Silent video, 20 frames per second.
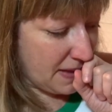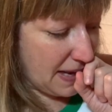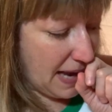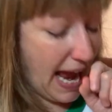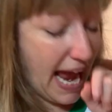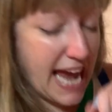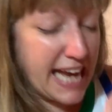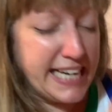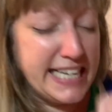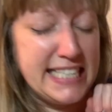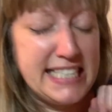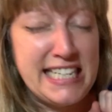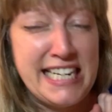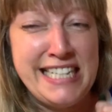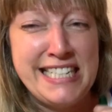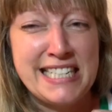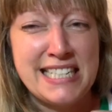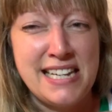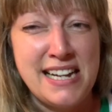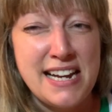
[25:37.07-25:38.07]
And it
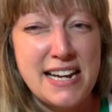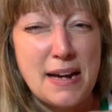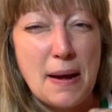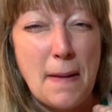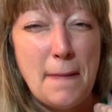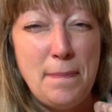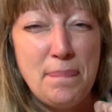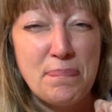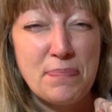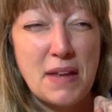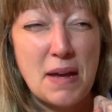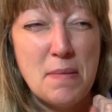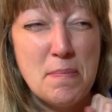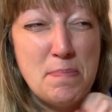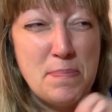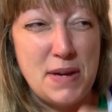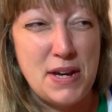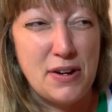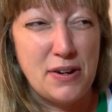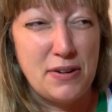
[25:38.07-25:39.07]
tastes like
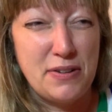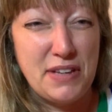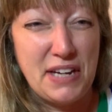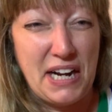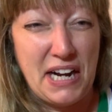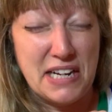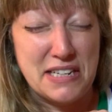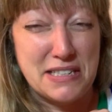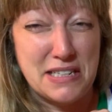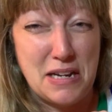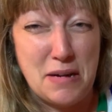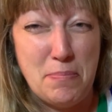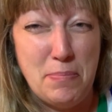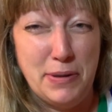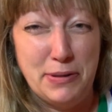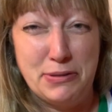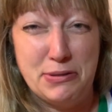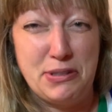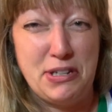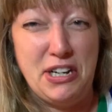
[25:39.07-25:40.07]
beer that has like
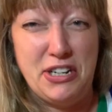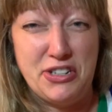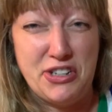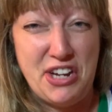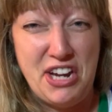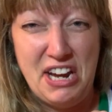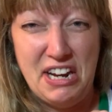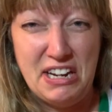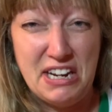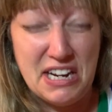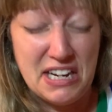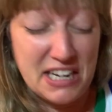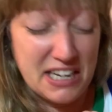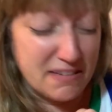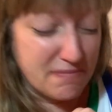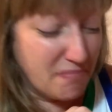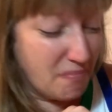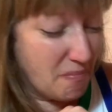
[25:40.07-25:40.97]
butterscotch candy in it.